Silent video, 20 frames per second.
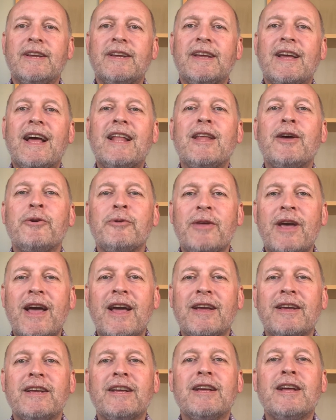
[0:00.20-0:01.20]
Hello
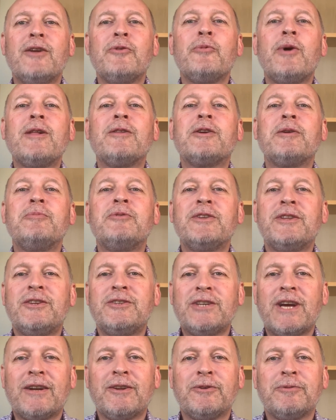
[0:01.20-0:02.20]
there and welcome to the
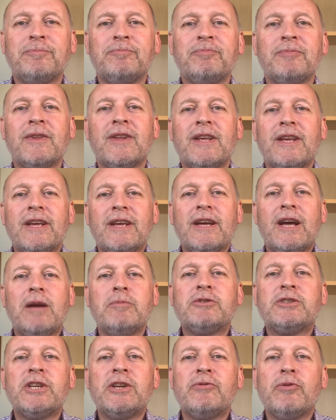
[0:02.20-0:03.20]
channel. I'm
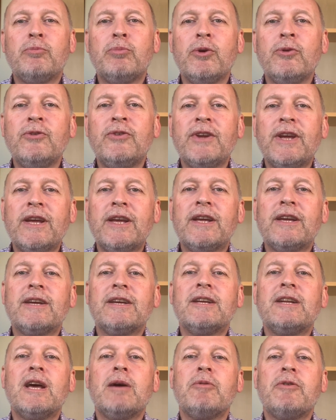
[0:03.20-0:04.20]
Stephen Bunting
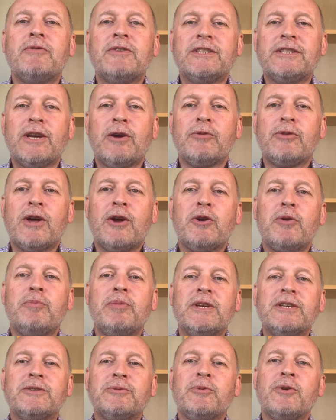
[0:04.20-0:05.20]
and I'm a
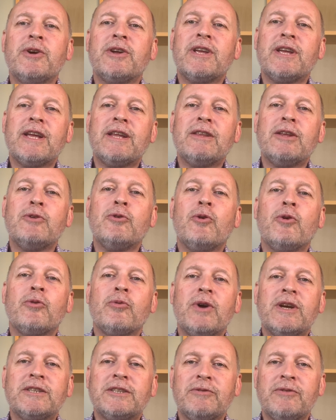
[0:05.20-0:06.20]
physiotherapist working in the
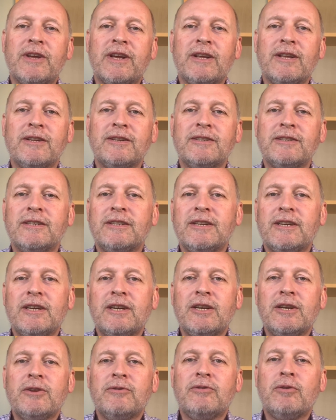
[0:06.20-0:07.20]
northwest of England.
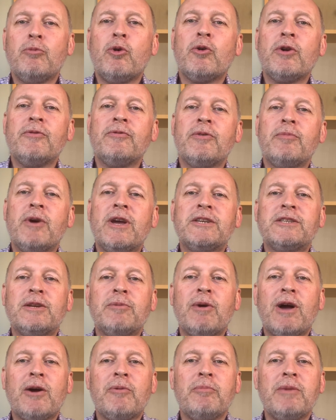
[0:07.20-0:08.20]
For more information
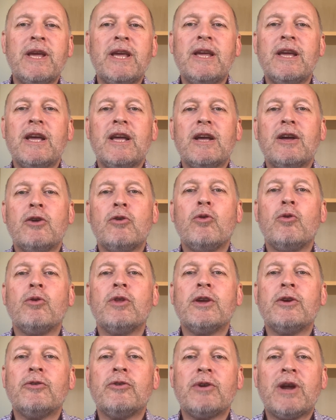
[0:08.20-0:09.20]
about me and all
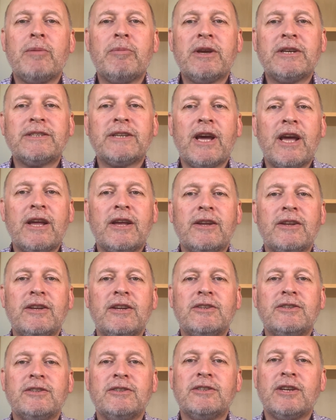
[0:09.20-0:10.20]
the other MSK
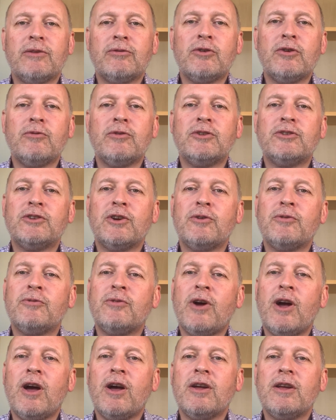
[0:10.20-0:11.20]
conditions I've covered so
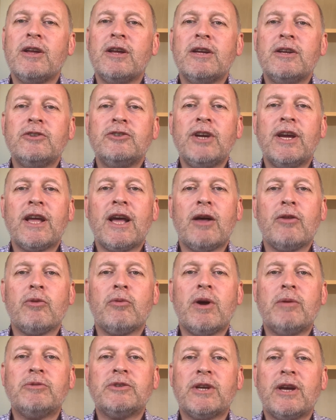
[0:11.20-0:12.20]
far, check out the
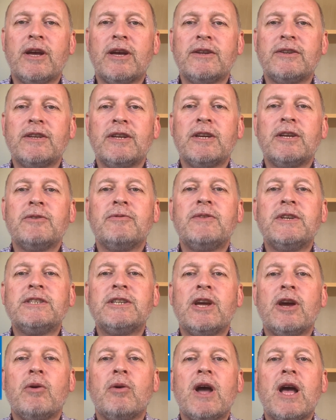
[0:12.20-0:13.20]
website
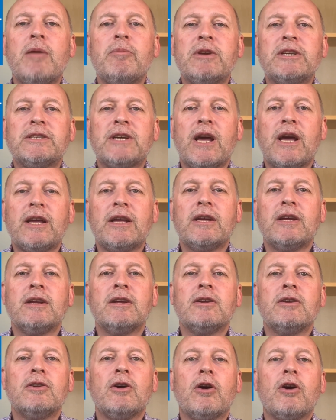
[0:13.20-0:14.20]

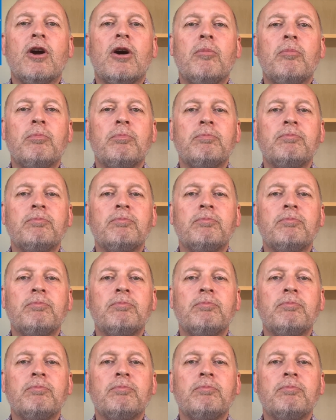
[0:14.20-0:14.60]
PhysioMSK.com.